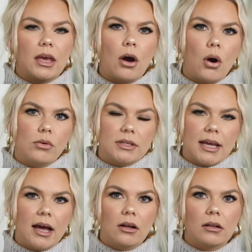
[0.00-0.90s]

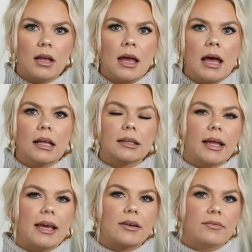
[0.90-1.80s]

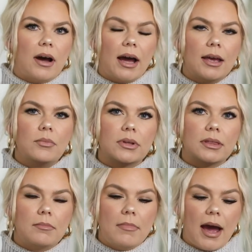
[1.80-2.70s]
hotel-like vibe with
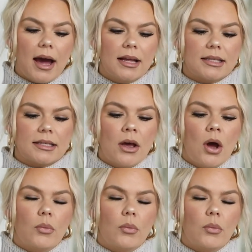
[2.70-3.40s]
the mats